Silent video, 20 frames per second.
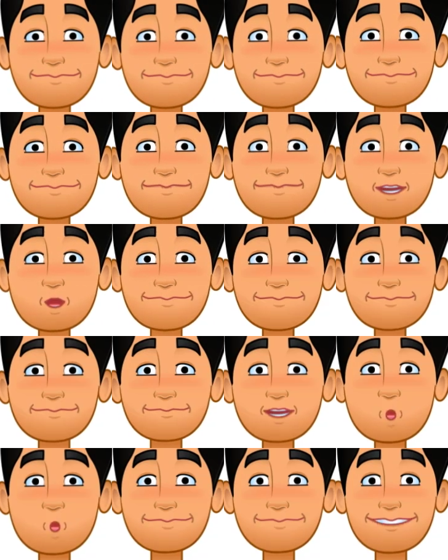If we
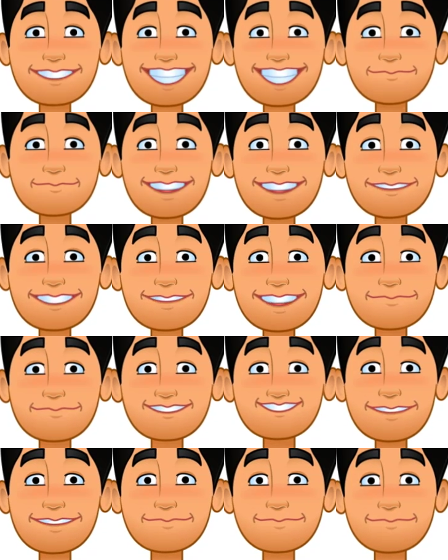push the
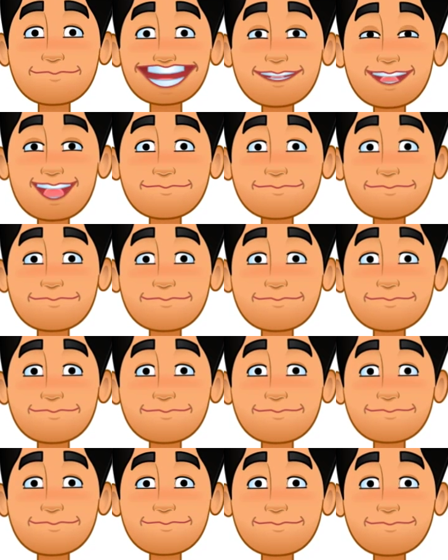100 pounds weight
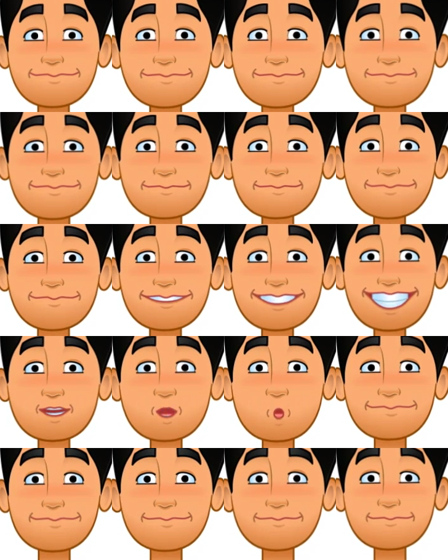50
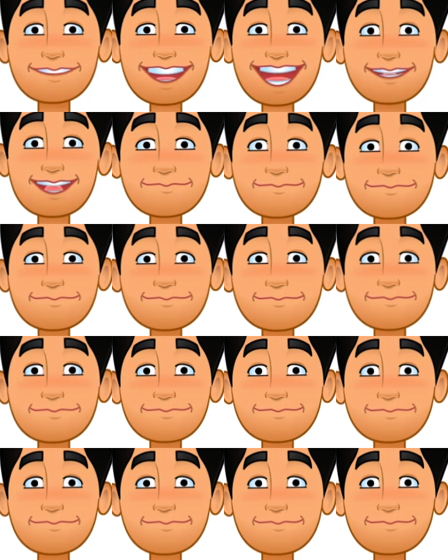inches down,
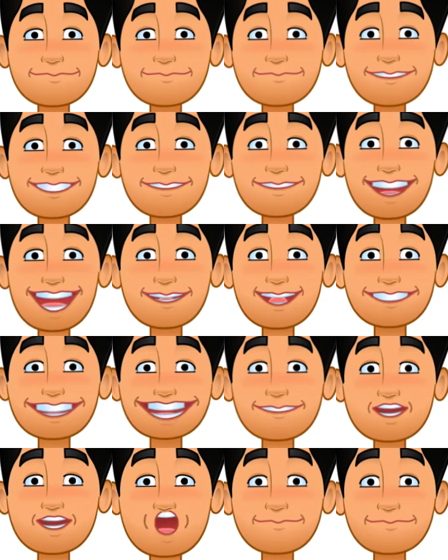it will only
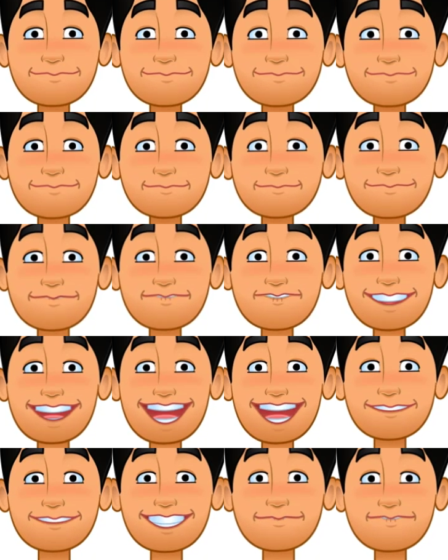move the
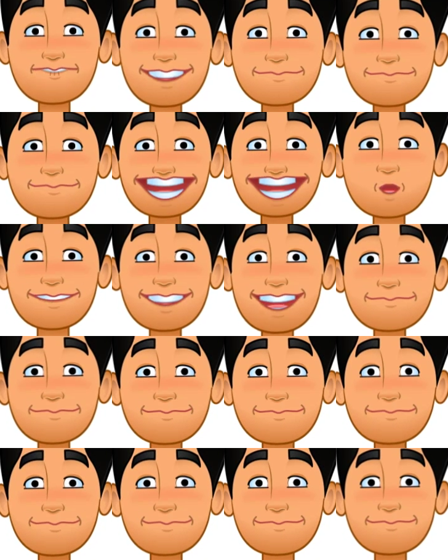500 pounds
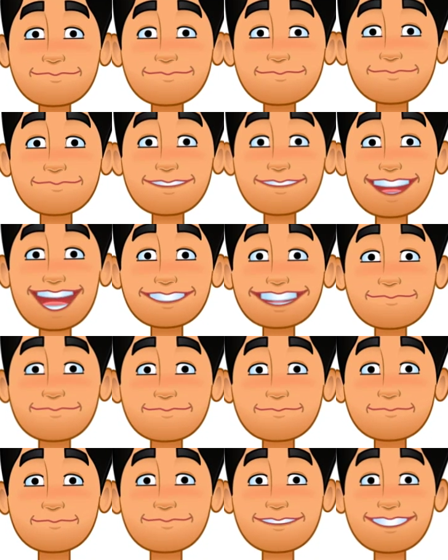weight 10
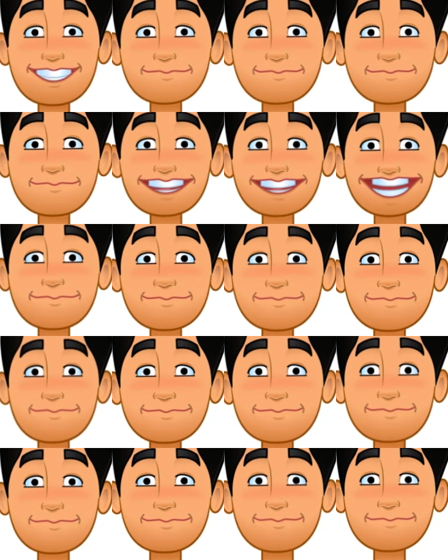inches up.
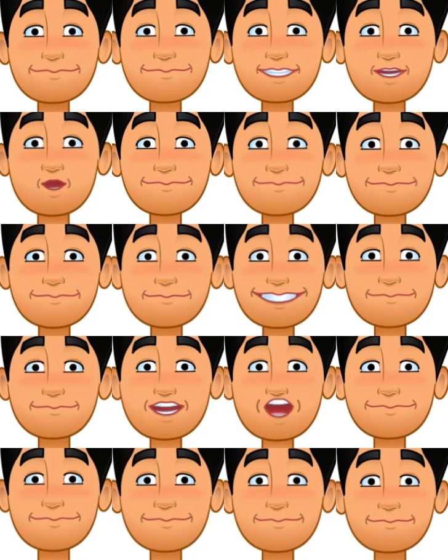This is
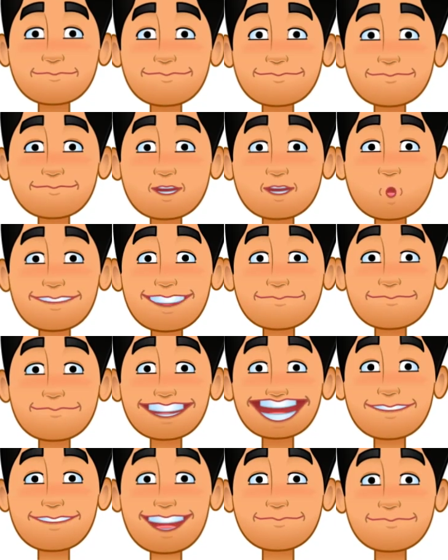because the fluid
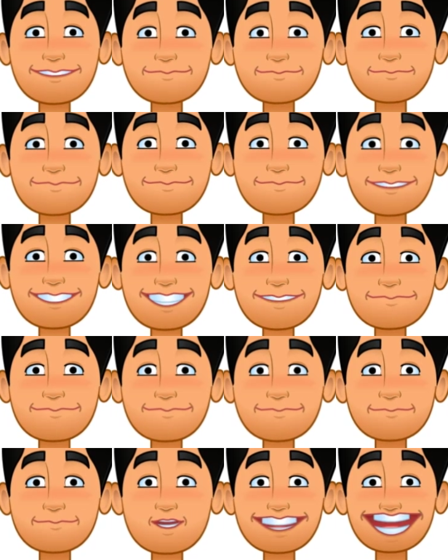displacement
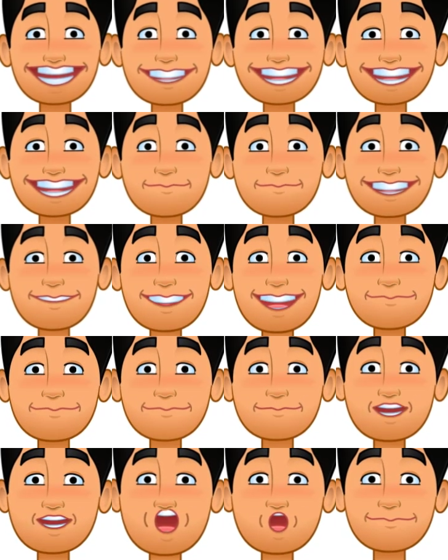is the same
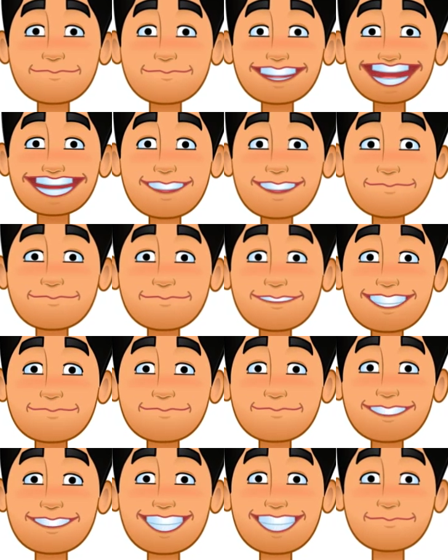on both sides
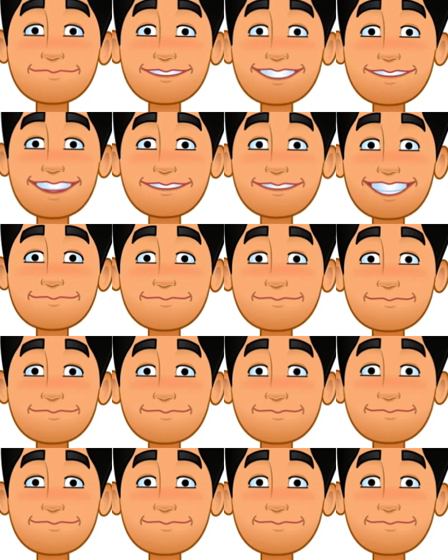of the container.